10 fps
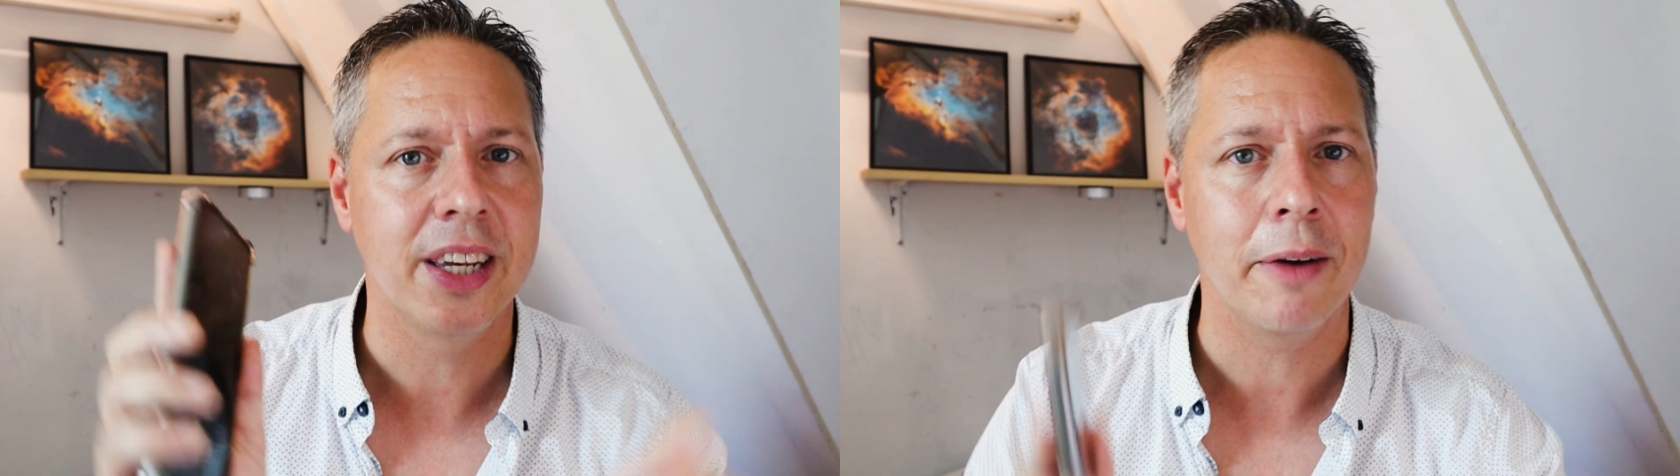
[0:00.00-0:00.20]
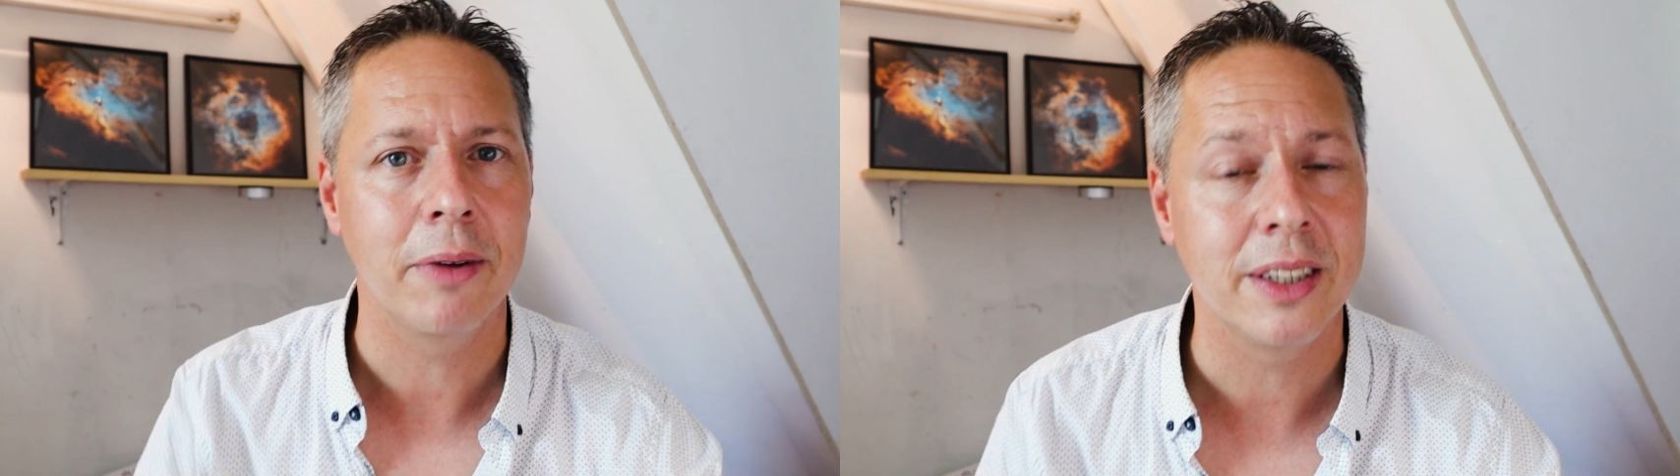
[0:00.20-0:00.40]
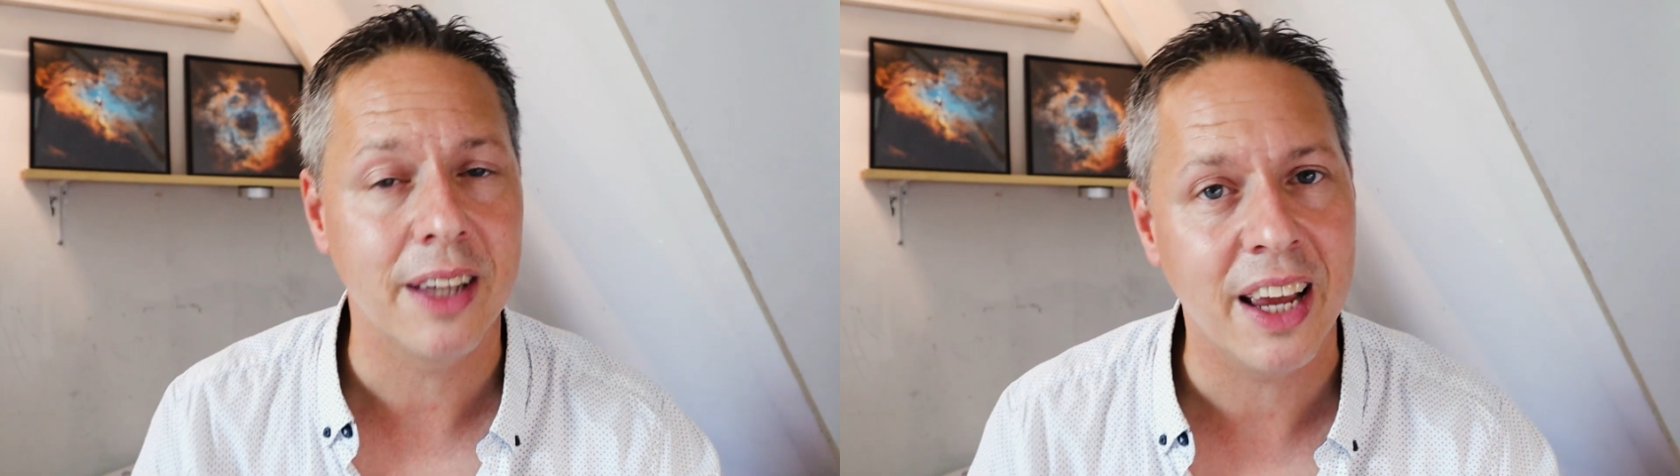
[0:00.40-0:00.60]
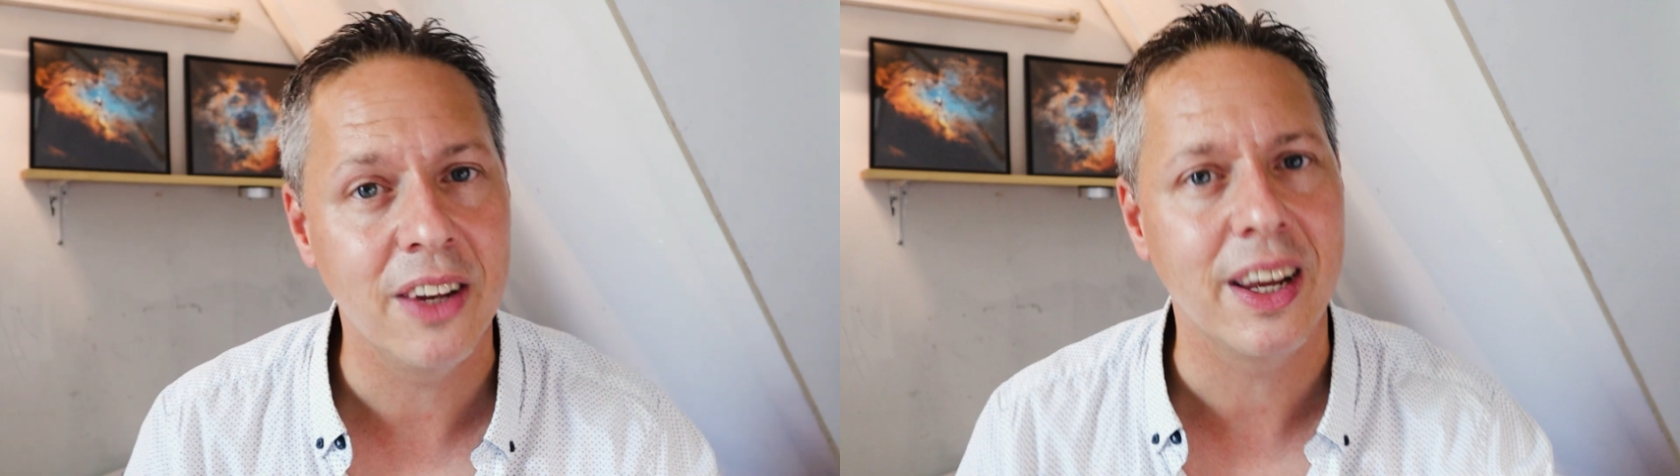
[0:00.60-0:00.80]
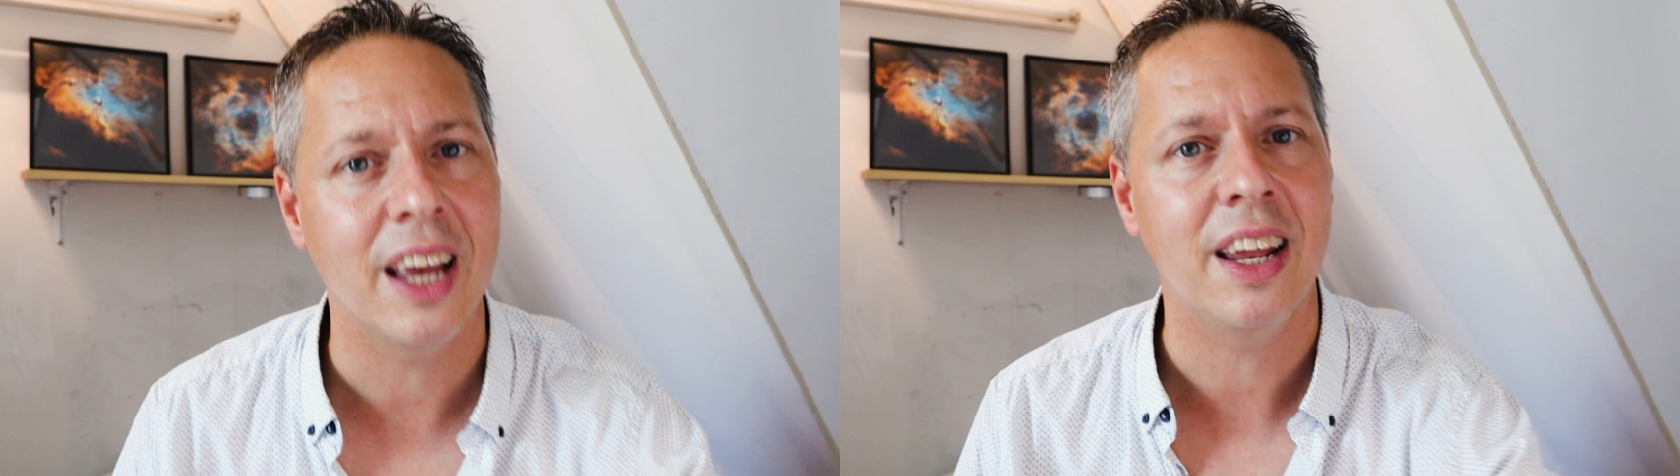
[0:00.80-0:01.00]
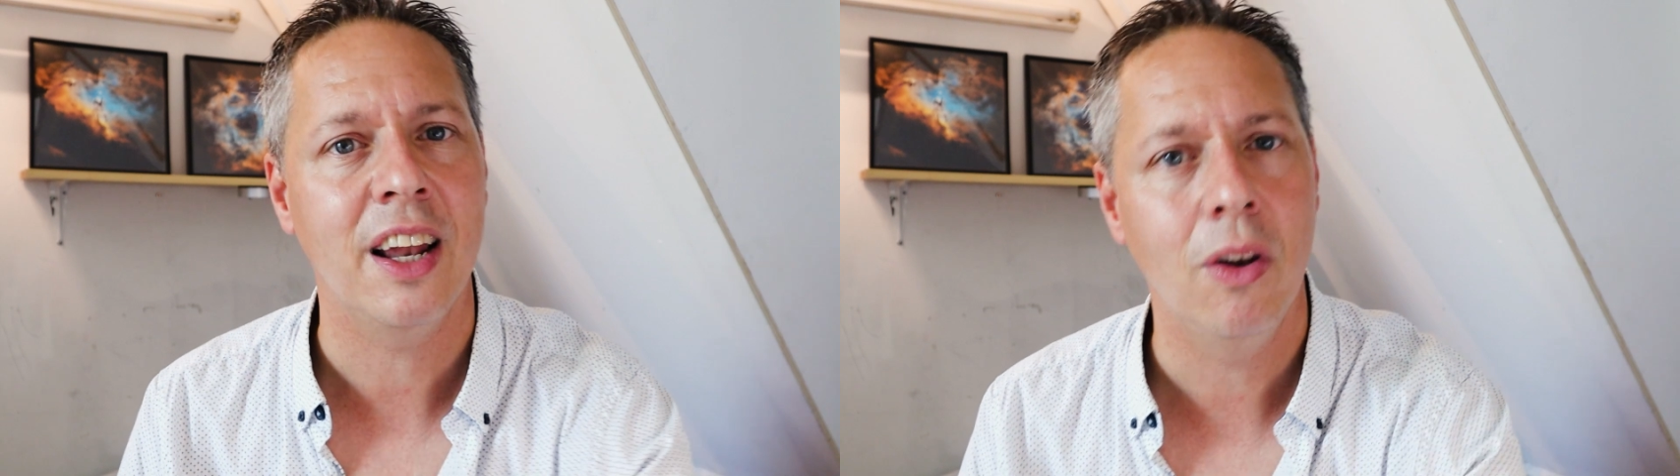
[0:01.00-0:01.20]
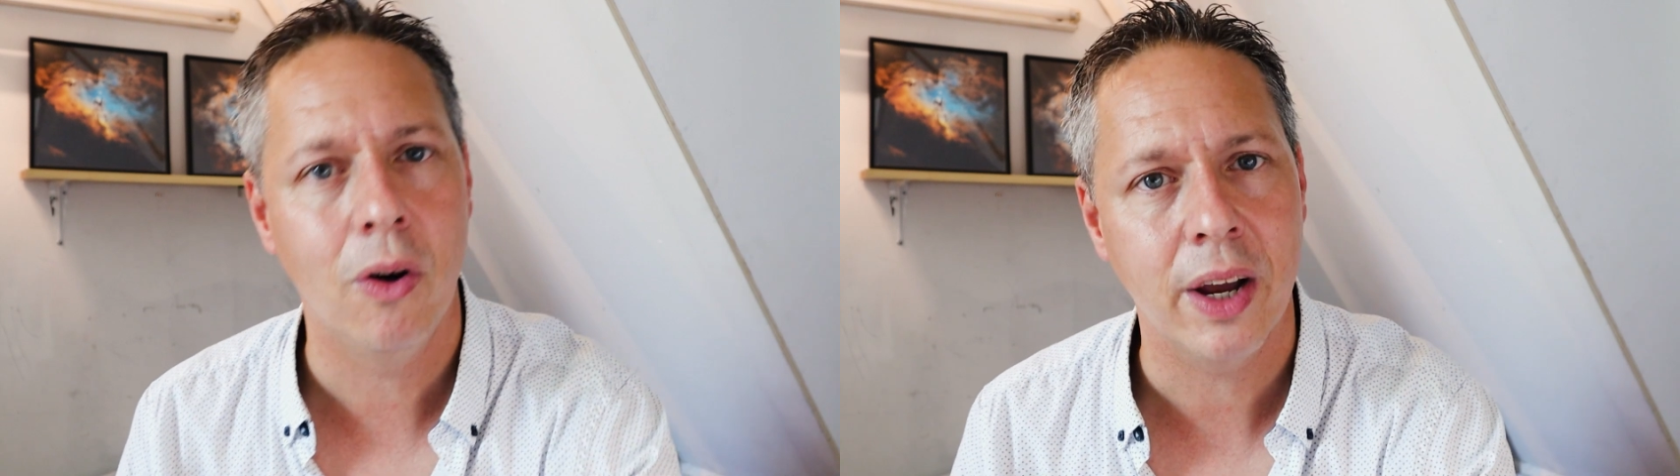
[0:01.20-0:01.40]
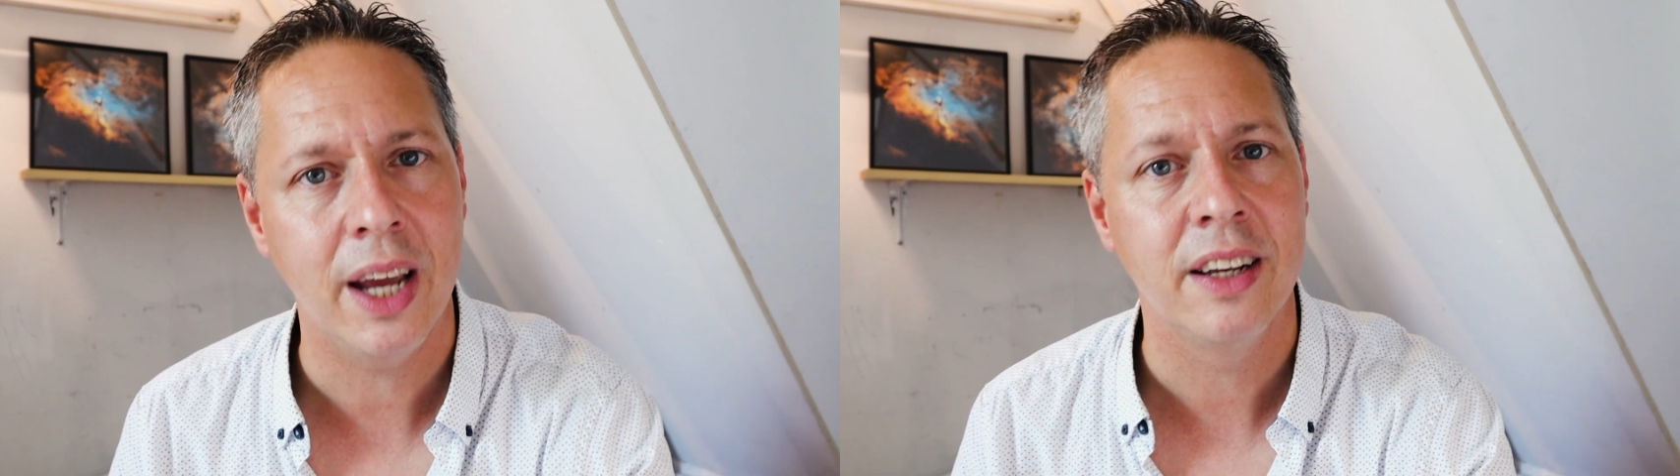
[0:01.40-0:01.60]
tablet and you can then
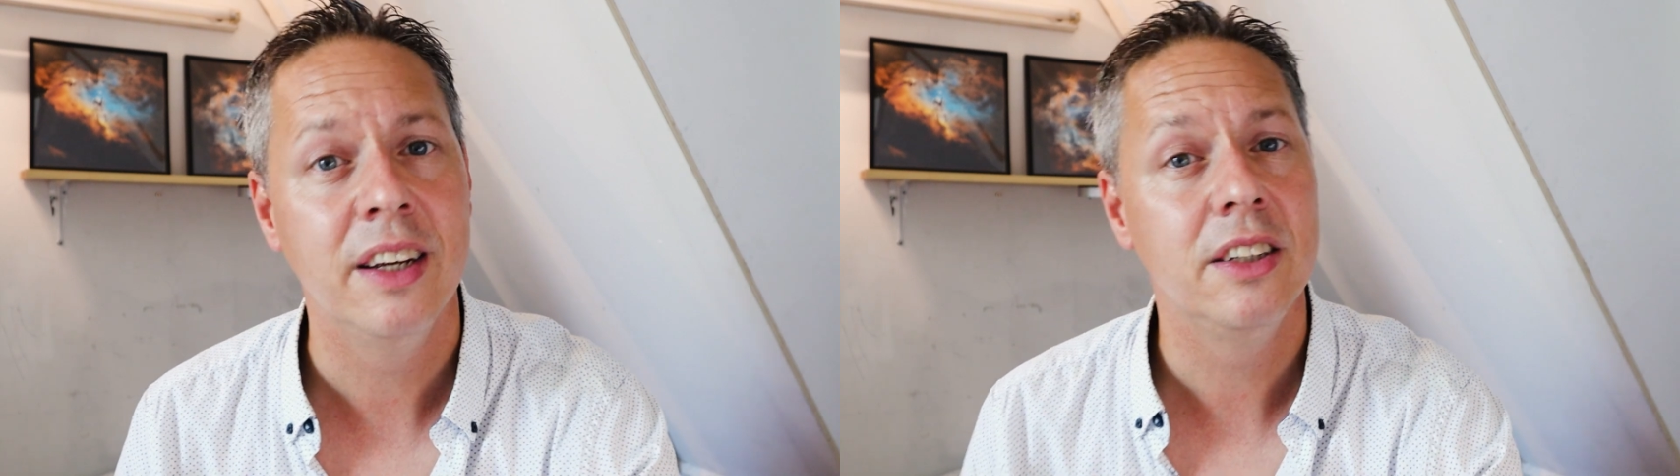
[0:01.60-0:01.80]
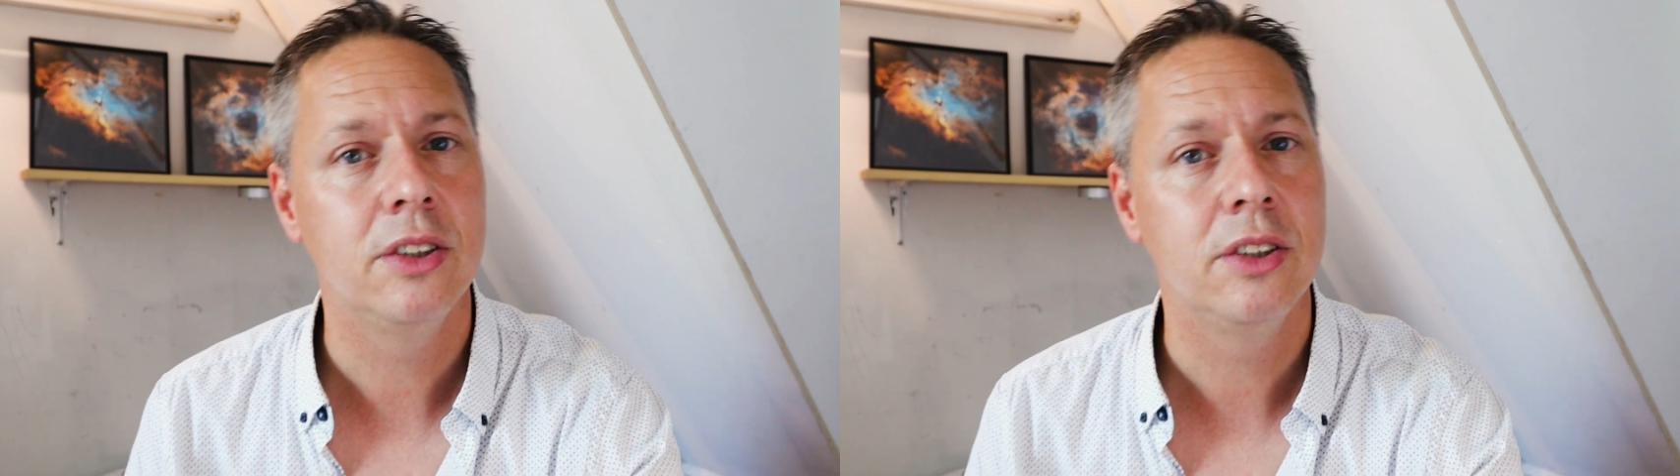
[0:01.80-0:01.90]
log in